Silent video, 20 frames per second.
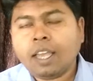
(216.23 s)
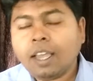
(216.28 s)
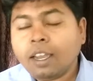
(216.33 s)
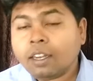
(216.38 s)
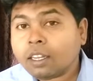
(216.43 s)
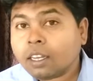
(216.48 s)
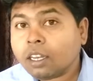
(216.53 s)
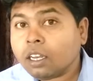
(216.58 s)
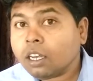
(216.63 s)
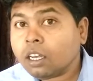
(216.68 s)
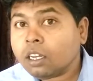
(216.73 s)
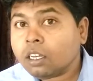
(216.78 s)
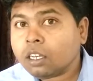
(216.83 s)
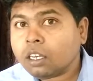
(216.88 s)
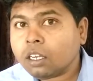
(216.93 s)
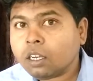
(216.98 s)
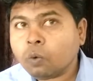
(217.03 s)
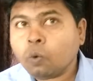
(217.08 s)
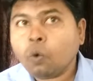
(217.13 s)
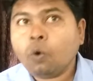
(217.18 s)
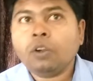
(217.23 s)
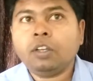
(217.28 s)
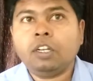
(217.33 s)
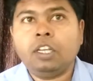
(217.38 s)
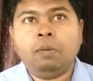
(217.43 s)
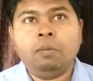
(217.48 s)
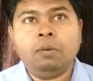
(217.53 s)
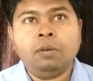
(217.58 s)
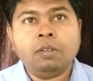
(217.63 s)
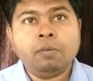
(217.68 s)
and
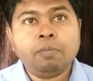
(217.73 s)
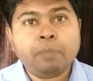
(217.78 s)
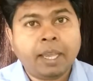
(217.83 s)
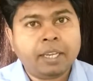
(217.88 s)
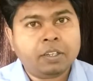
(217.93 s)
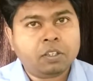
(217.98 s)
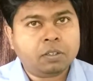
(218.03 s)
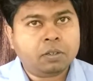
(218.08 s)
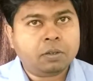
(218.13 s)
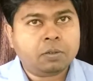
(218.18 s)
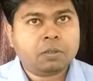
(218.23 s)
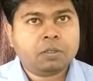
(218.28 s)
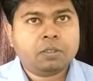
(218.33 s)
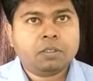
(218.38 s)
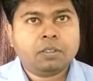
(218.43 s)
unavoidable matters.